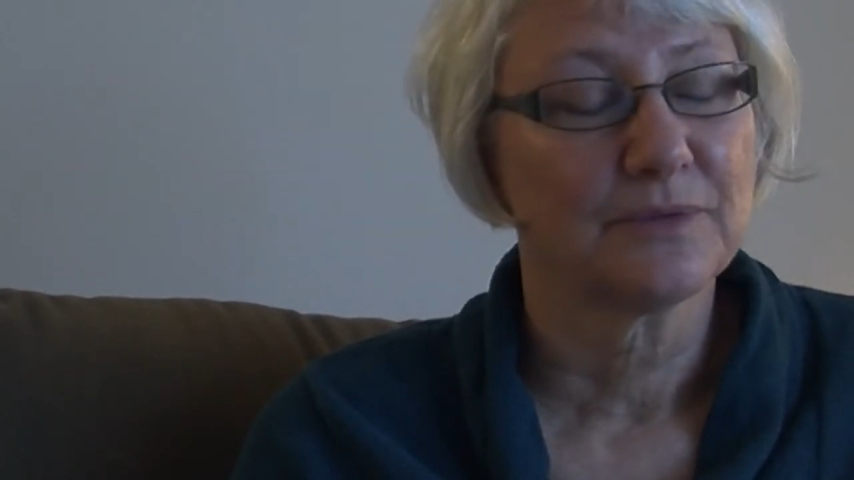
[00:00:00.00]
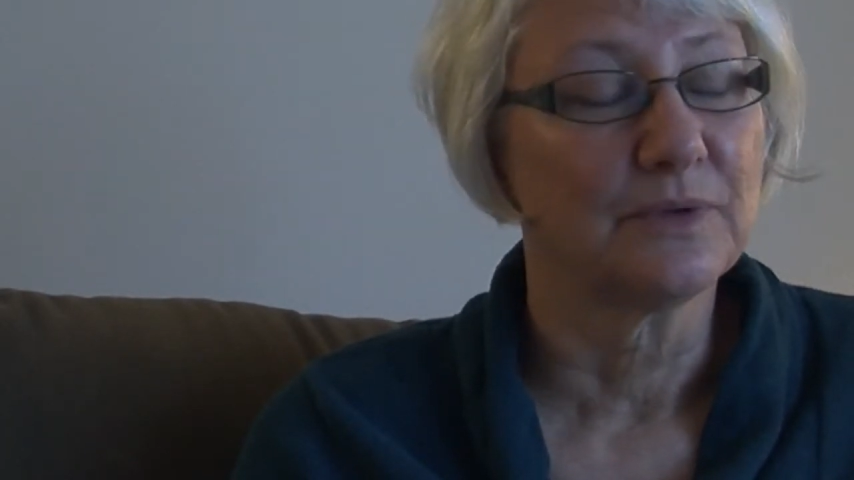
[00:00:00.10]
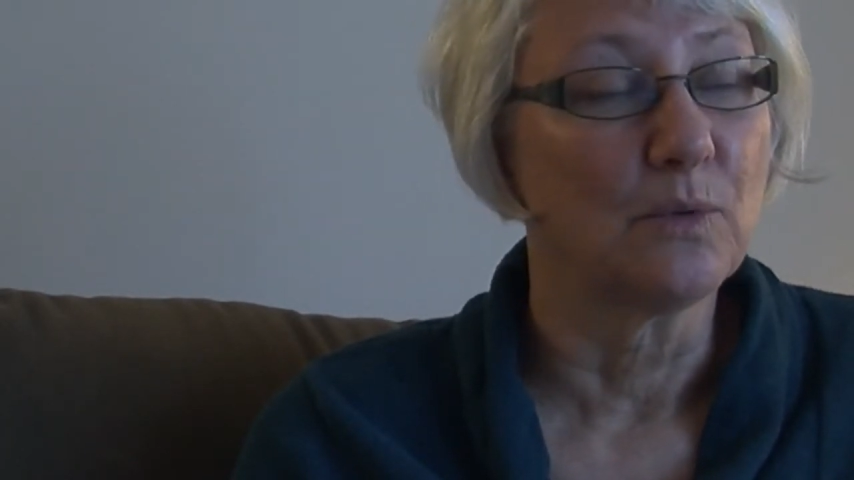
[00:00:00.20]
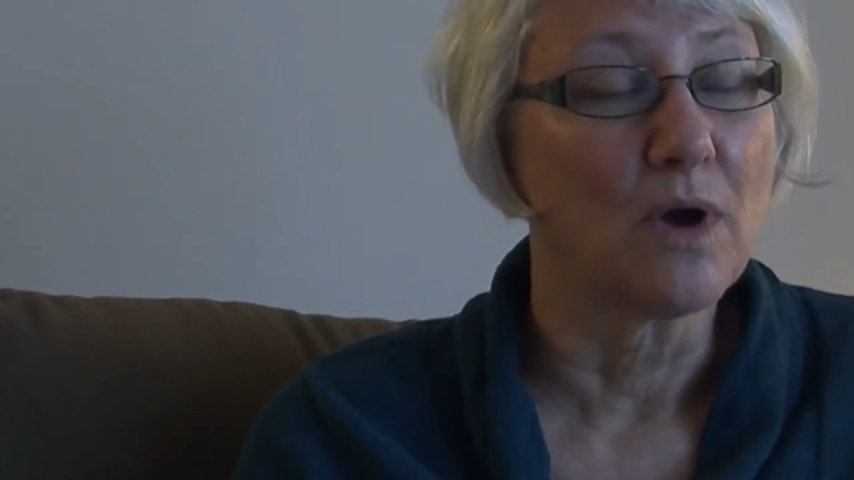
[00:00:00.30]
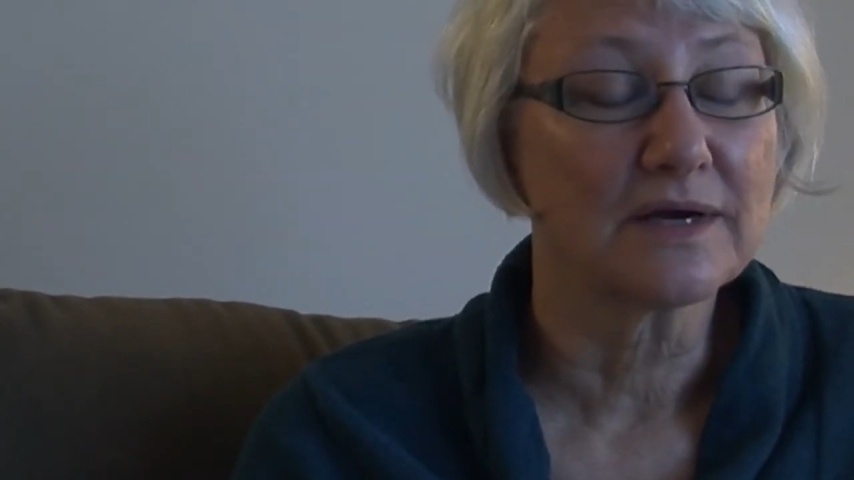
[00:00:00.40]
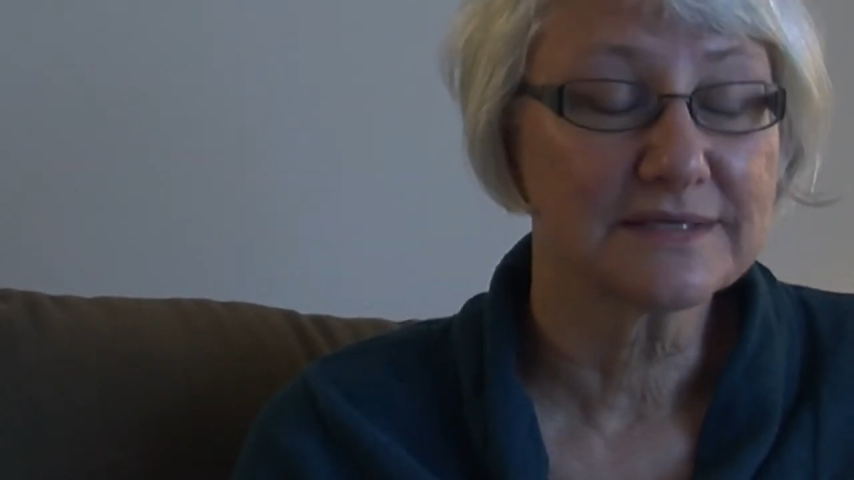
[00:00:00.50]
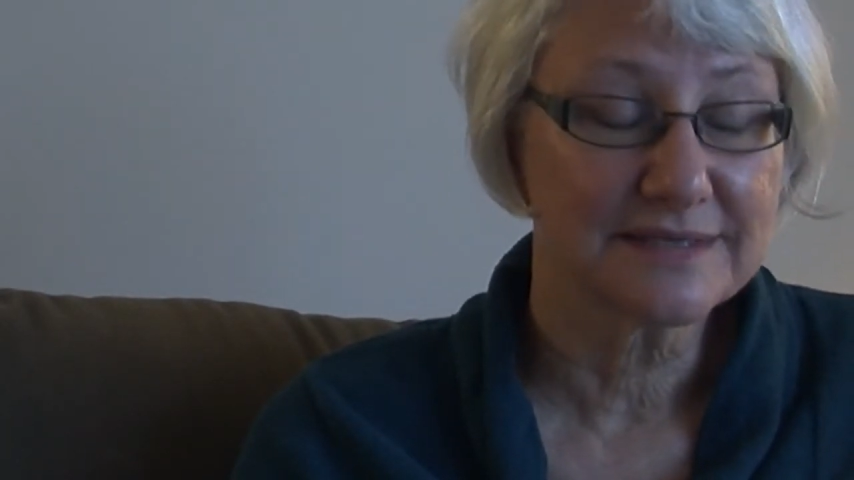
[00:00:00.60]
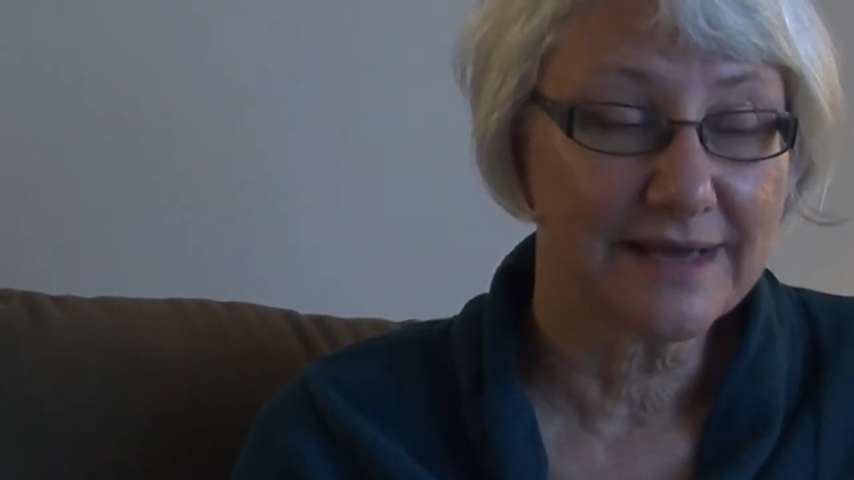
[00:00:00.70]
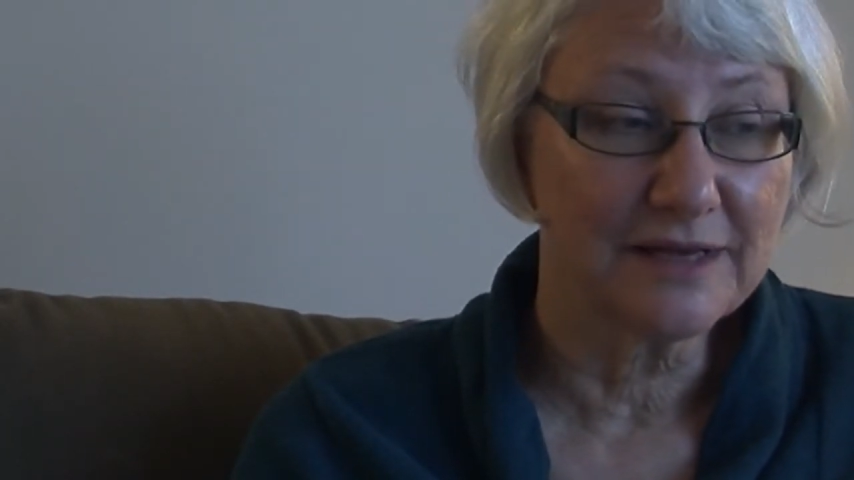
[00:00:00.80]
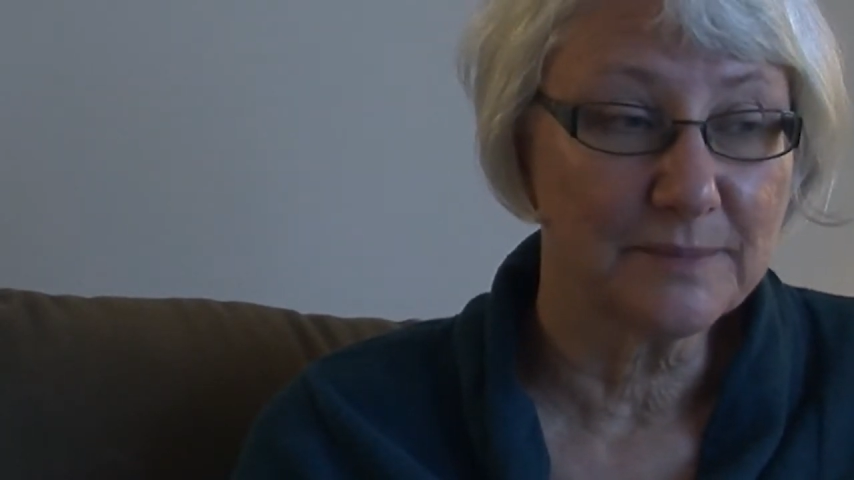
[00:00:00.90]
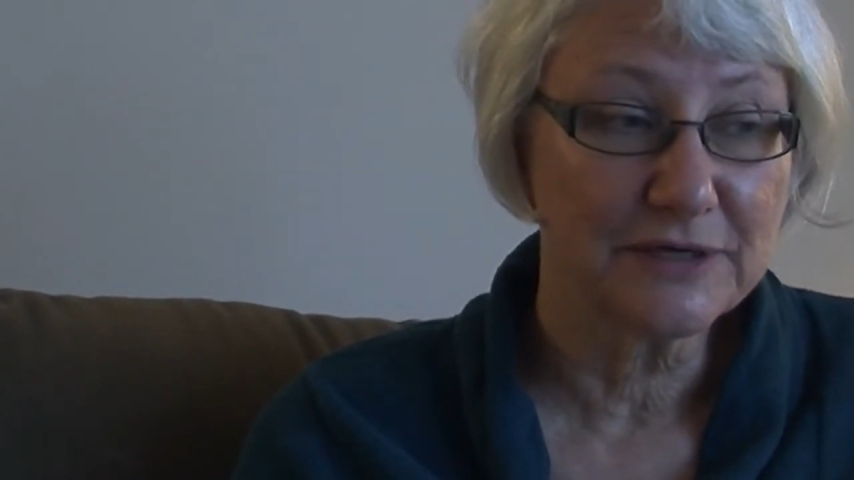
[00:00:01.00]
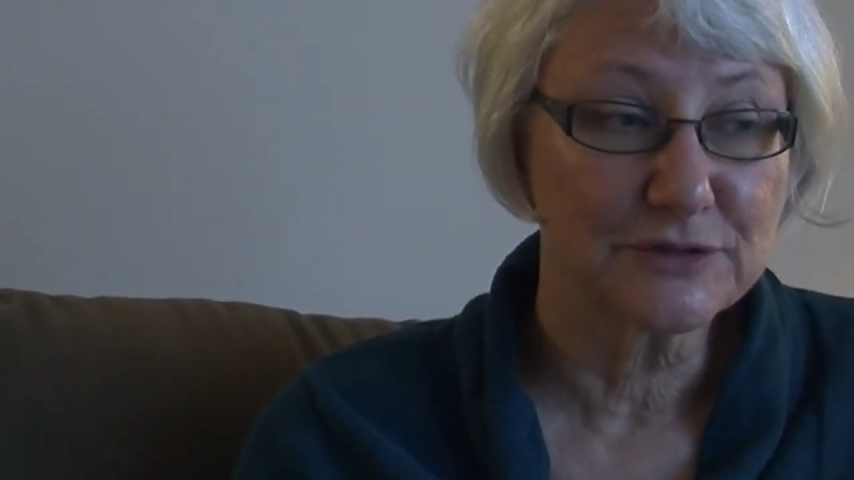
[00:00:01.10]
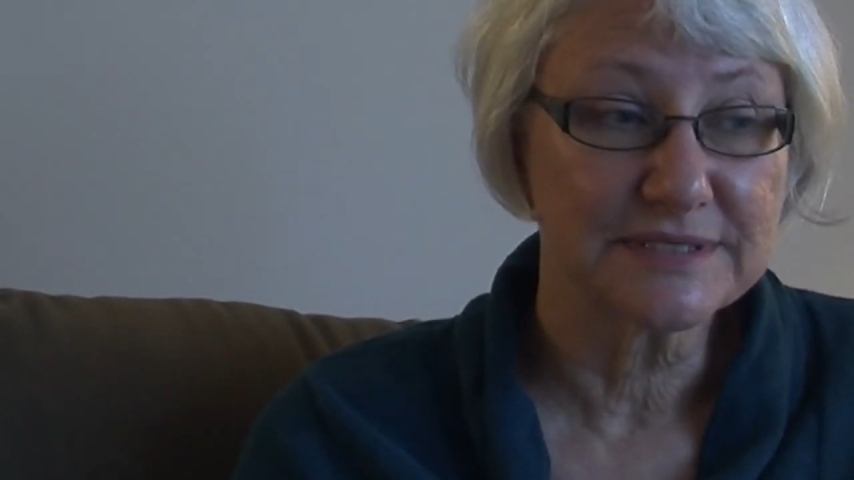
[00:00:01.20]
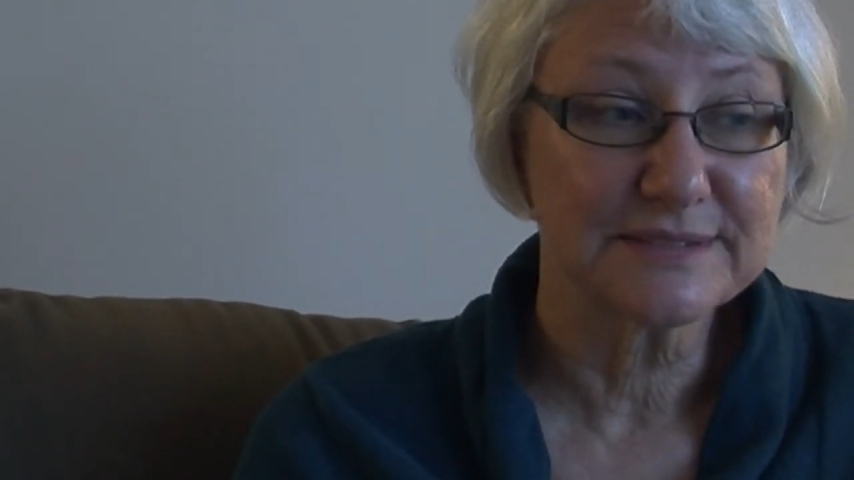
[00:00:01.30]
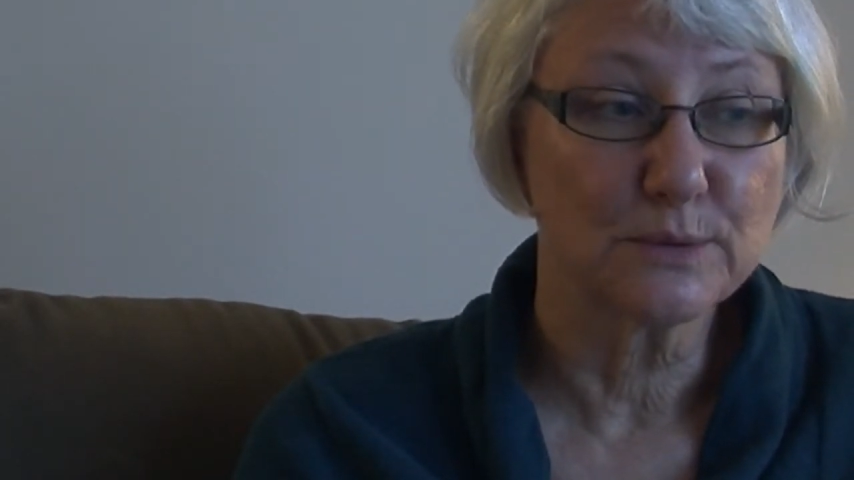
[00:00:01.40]
We walked to the
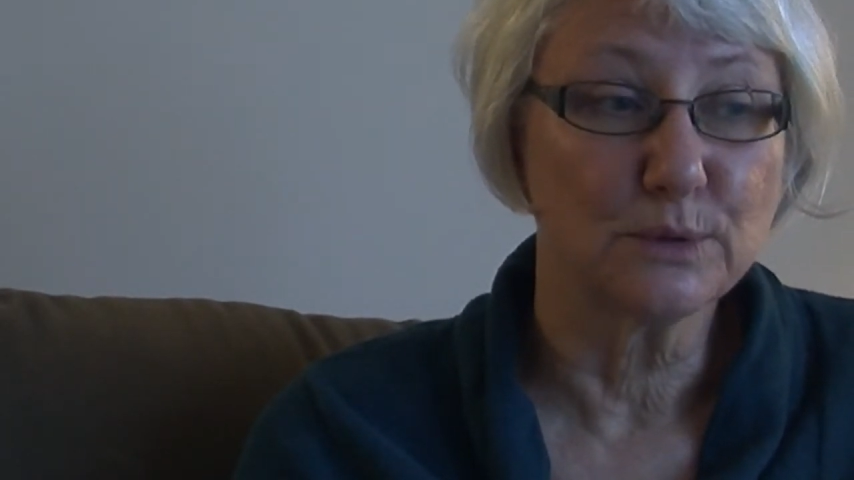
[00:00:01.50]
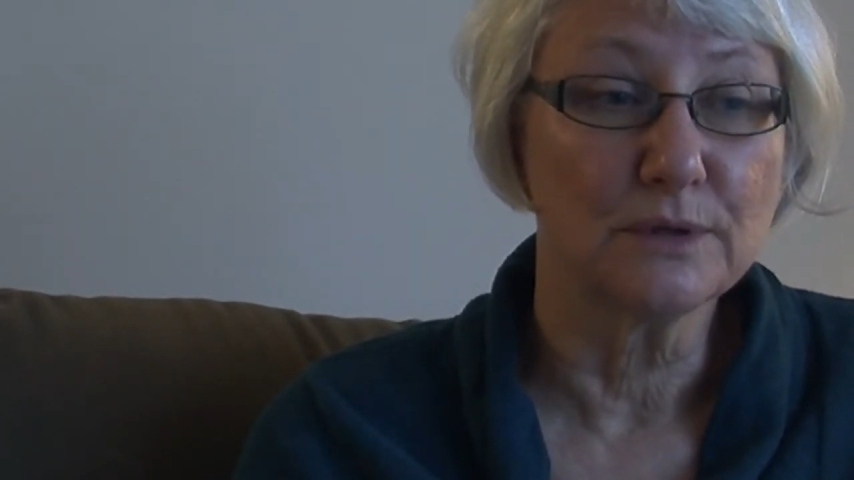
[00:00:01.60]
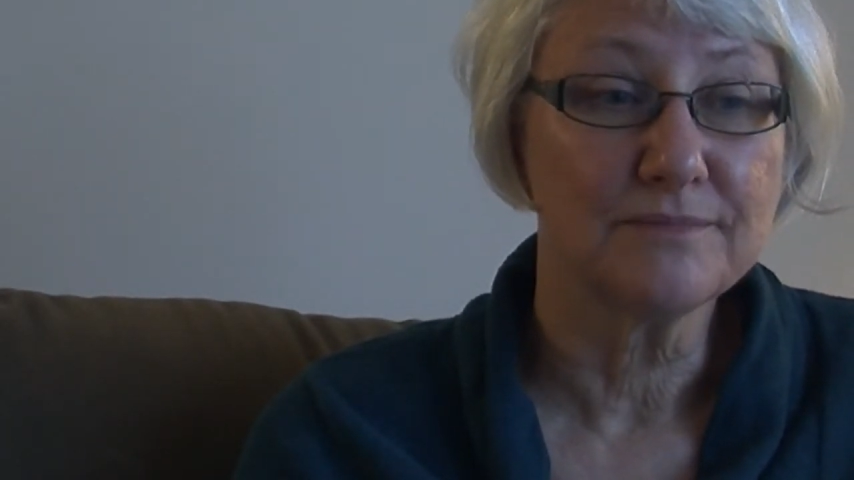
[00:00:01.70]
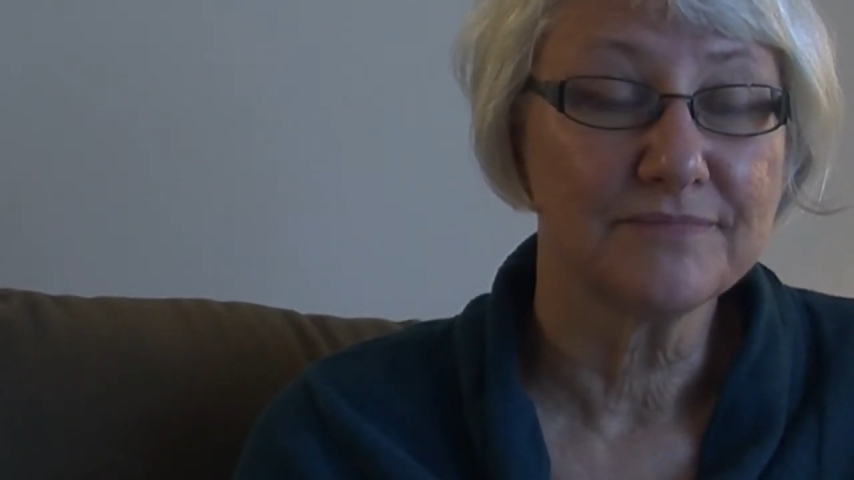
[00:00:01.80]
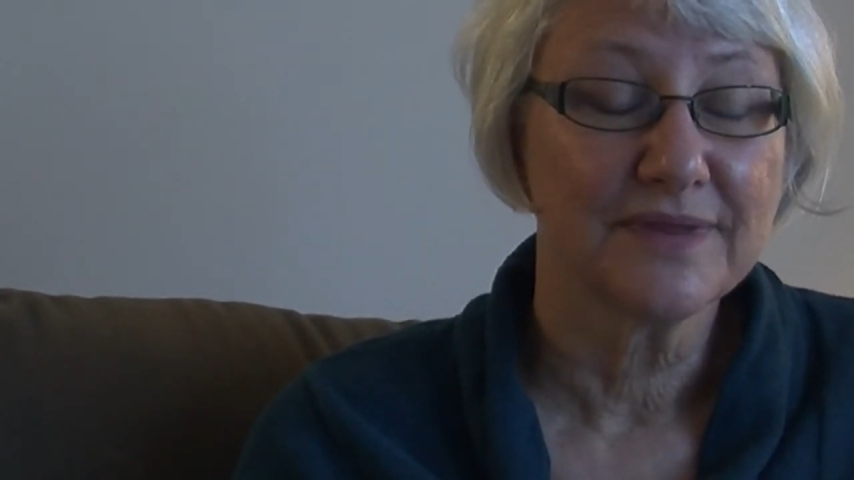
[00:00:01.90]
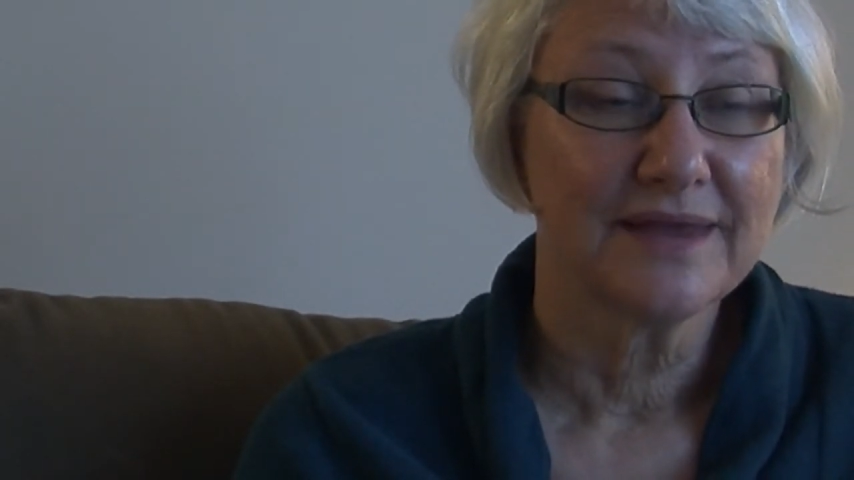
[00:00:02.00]
elementary school